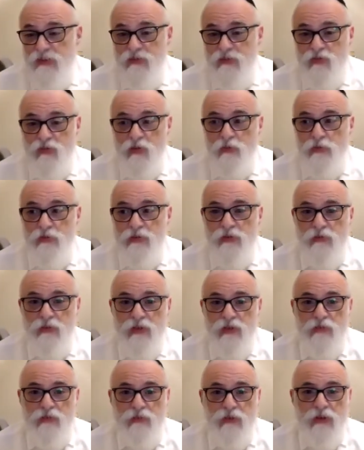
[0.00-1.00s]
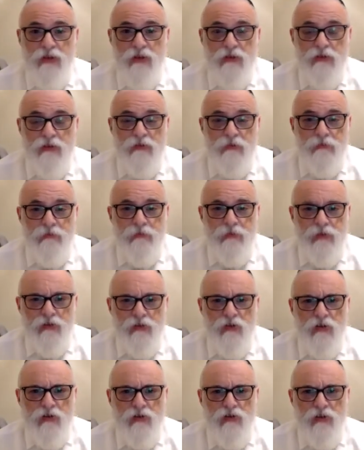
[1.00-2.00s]
open to be explained to
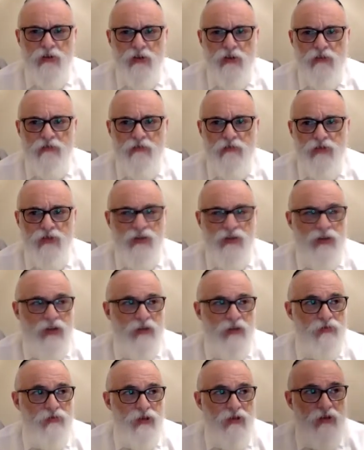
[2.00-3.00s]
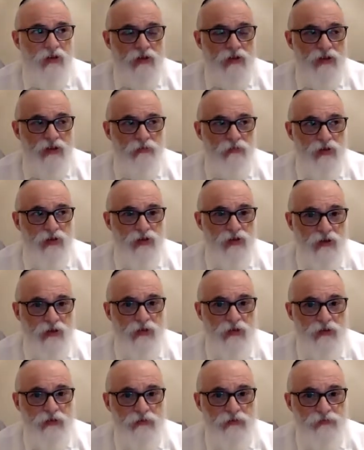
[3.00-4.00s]
the Osir Lovim Mashiach comes Allah as a
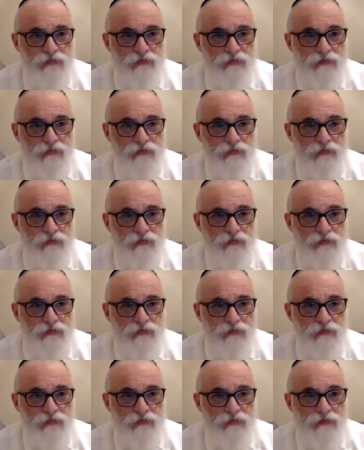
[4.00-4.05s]
Bishamah.